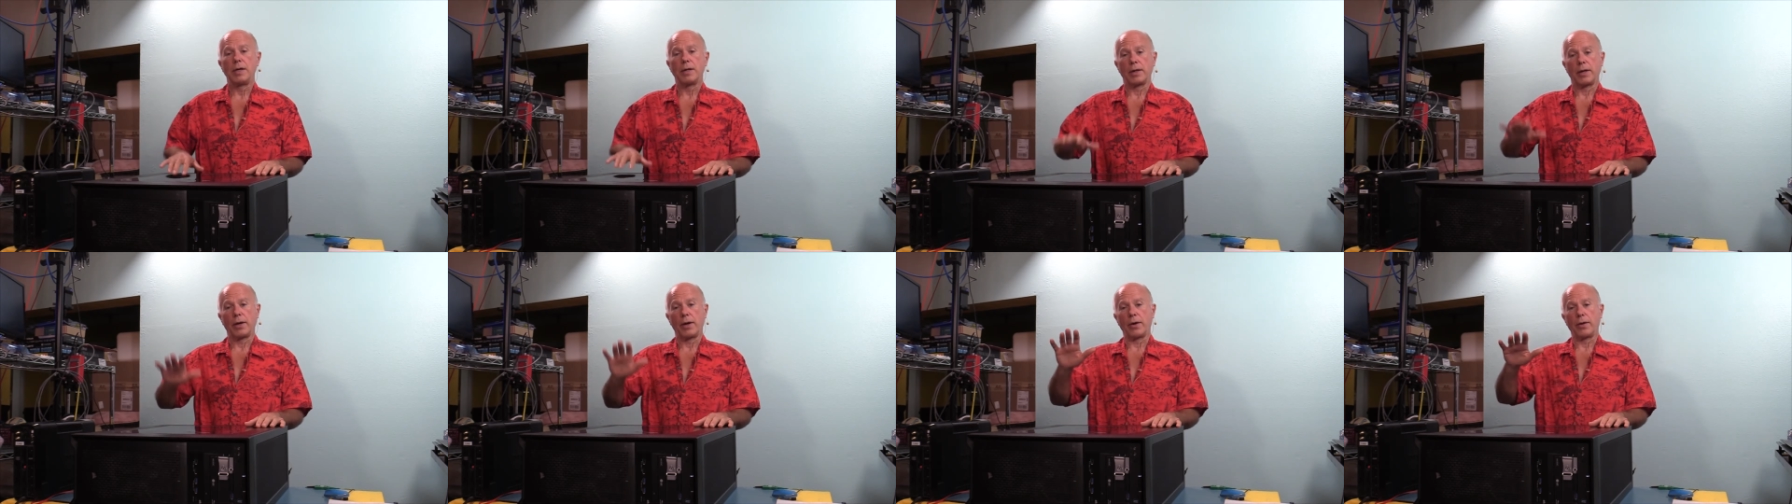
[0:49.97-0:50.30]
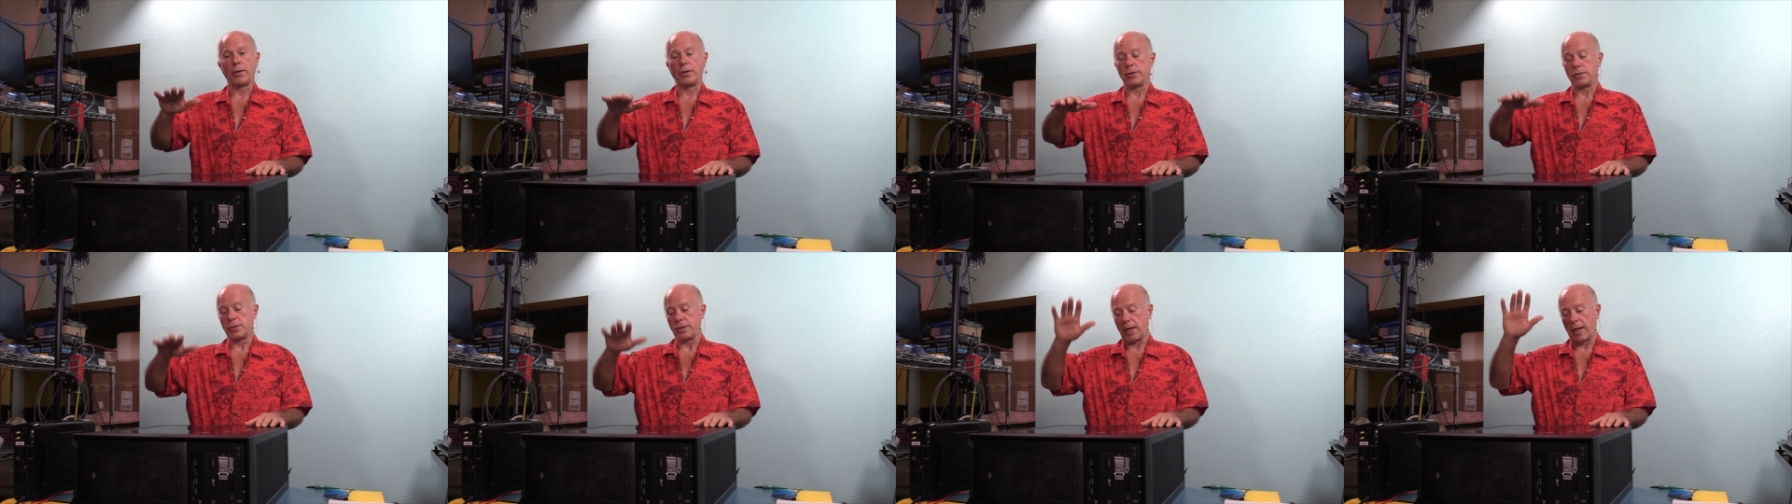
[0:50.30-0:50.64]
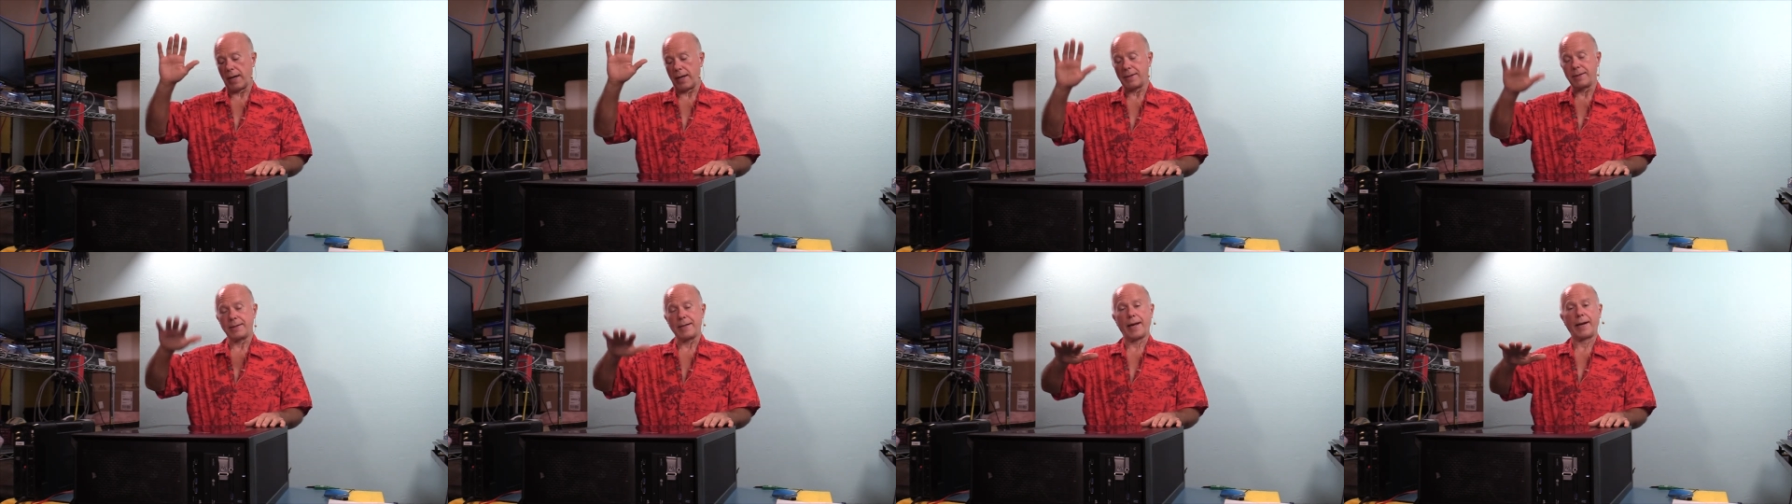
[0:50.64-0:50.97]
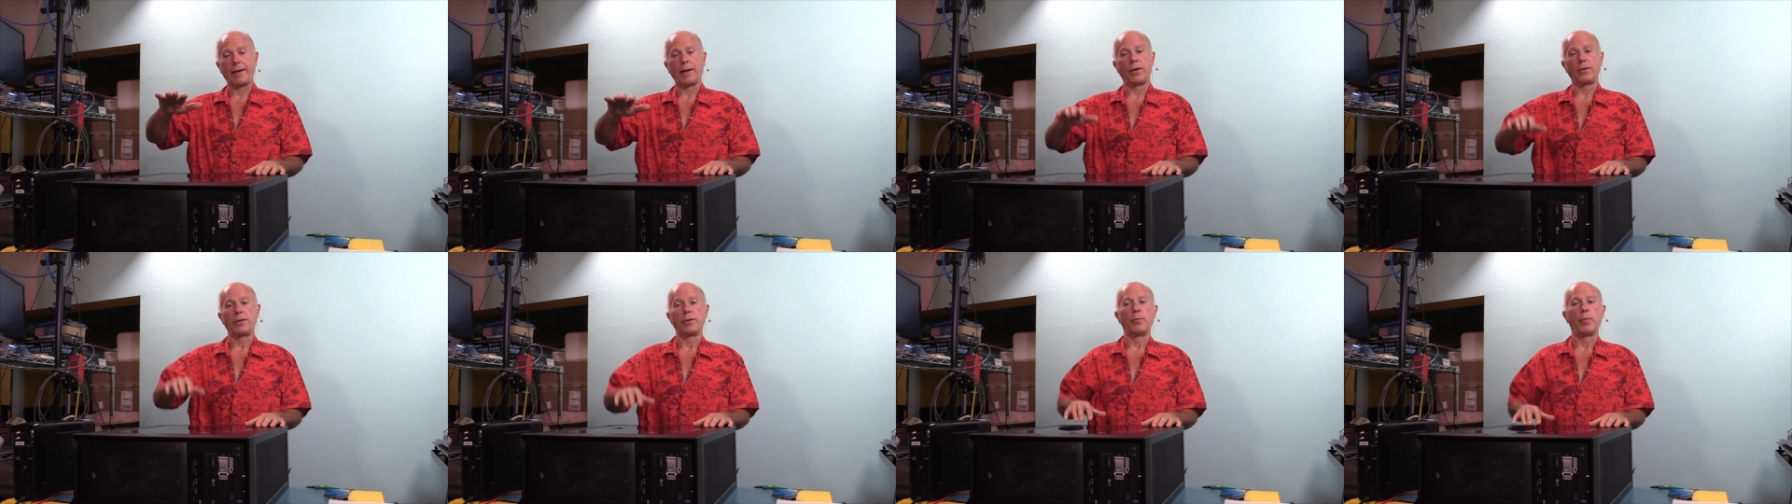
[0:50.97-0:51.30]
go to their site,
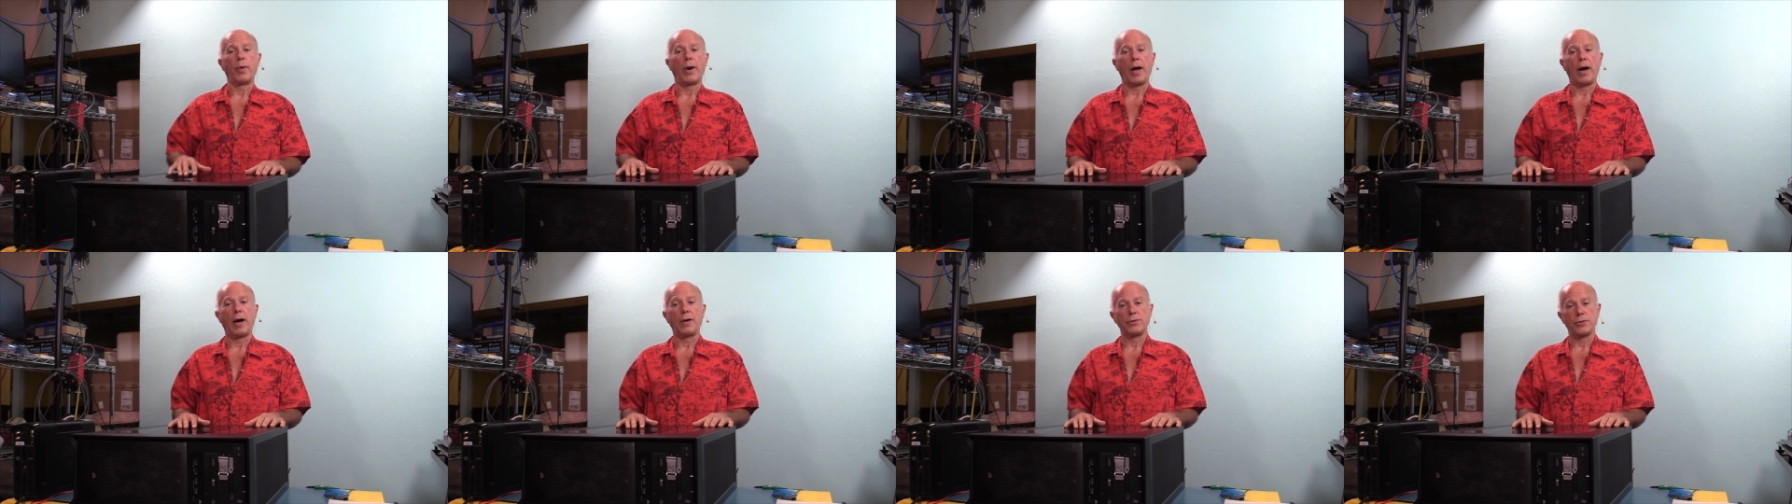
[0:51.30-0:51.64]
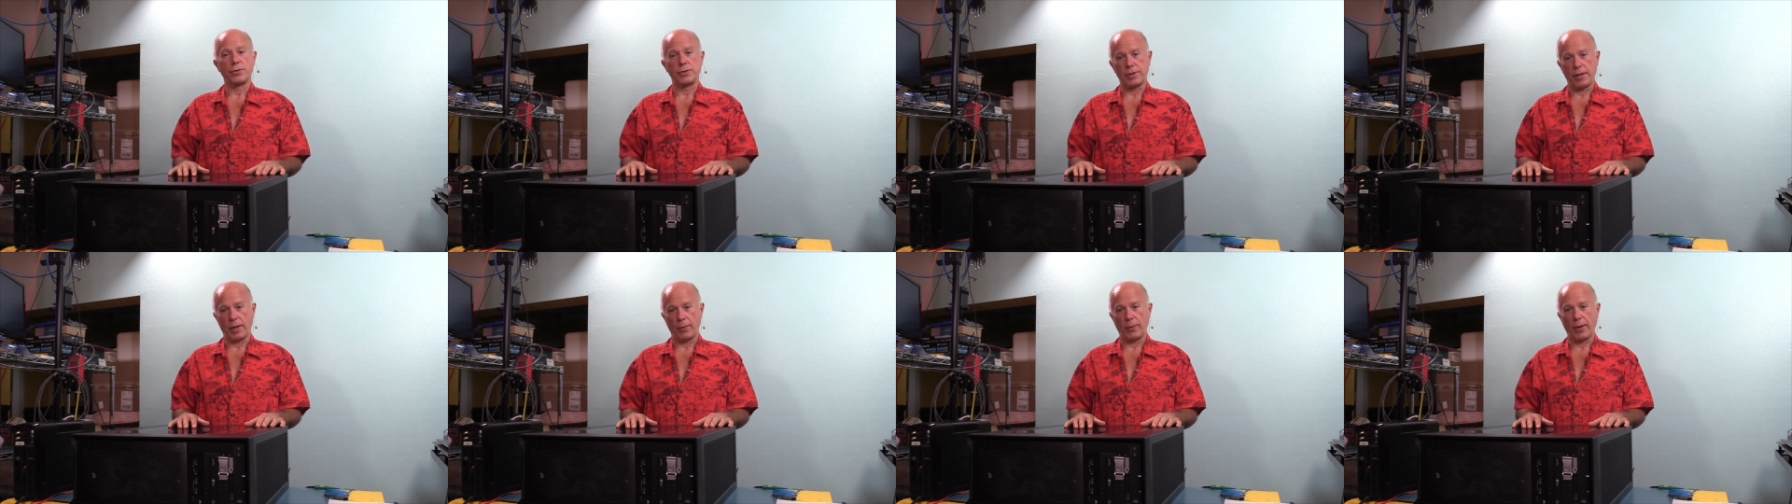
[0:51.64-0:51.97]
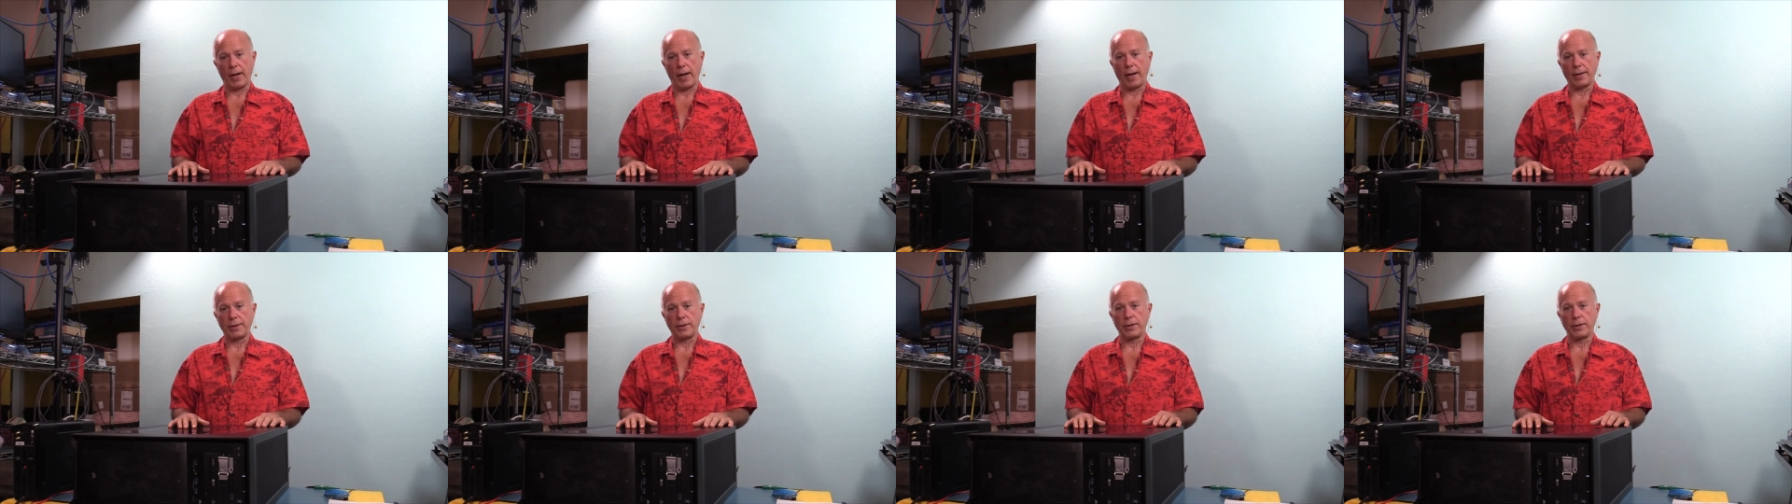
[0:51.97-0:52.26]
download the browsers that we like to